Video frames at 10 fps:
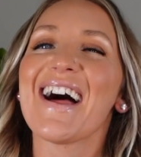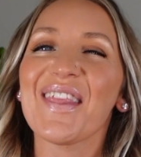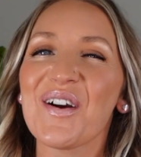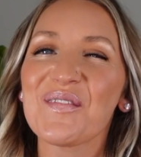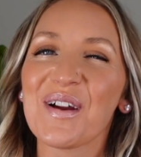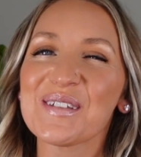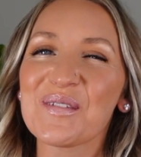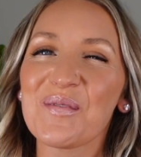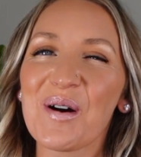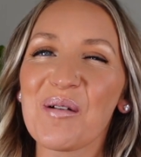Hello friends
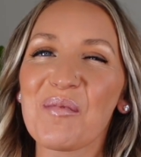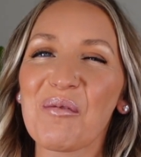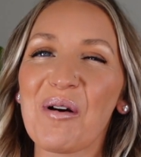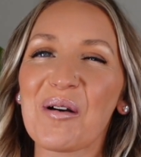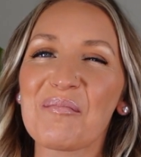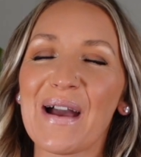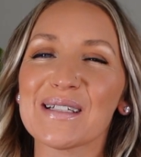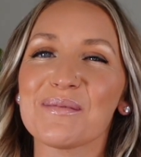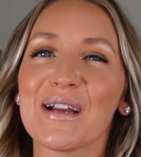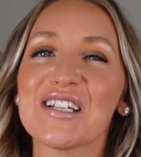and welcome or welcome back
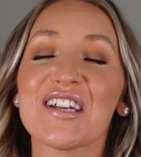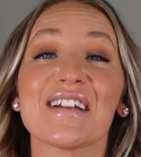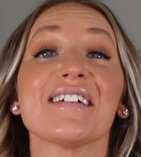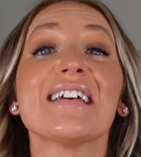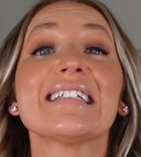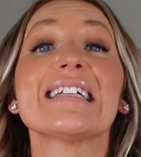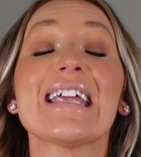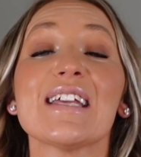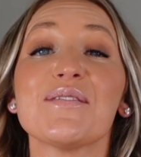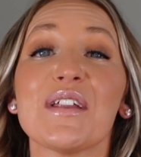to my channel. In
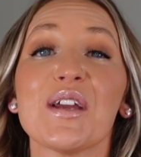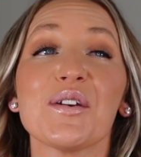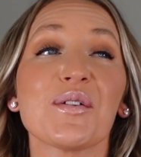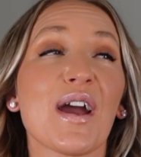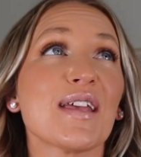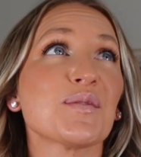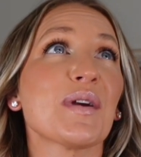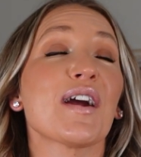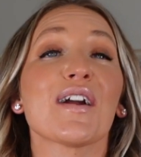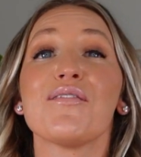today's video, you guys,
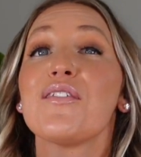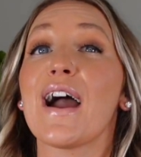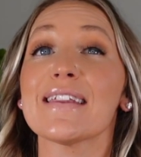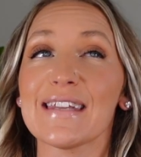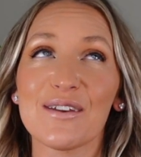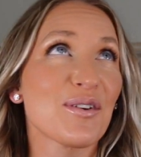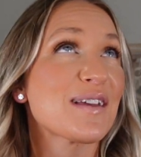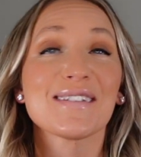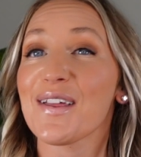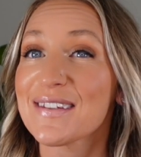we are finally, if you
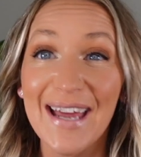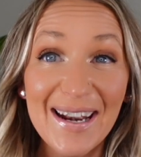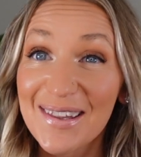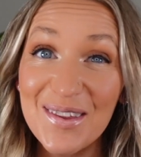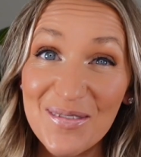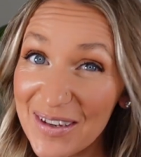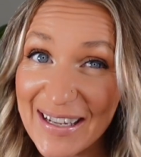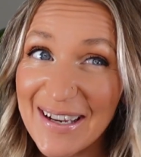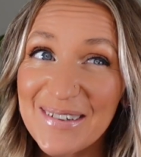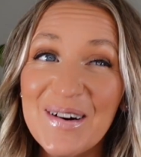guys saw the title of the
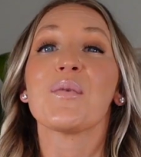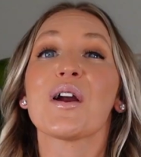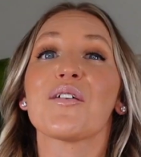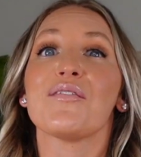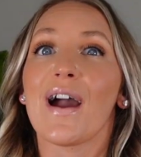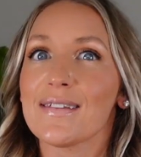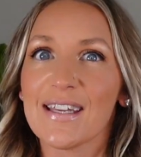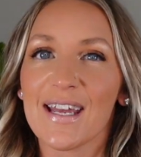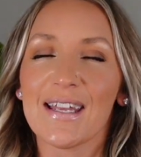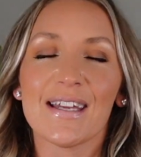video, we are finally
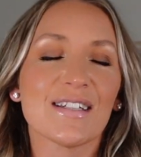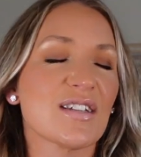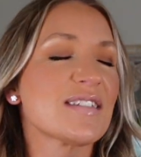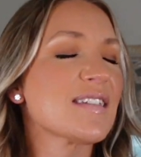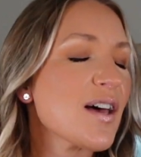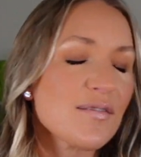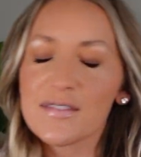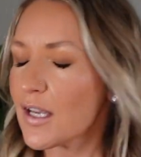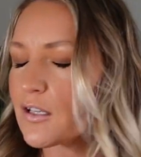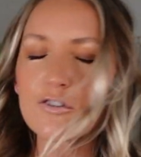getting into
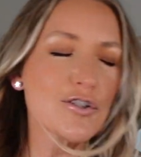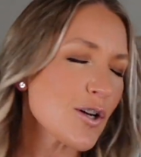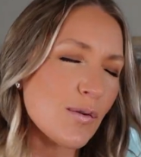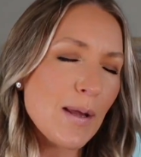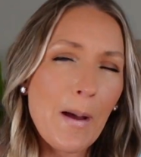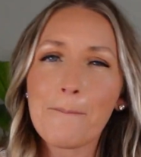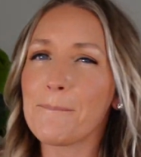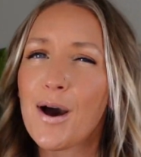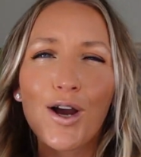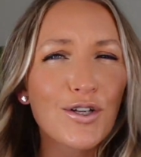self-tanner showdown
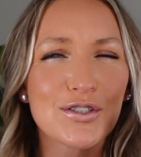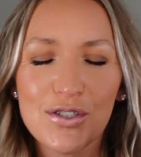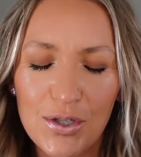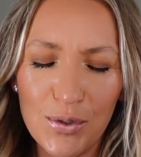part two.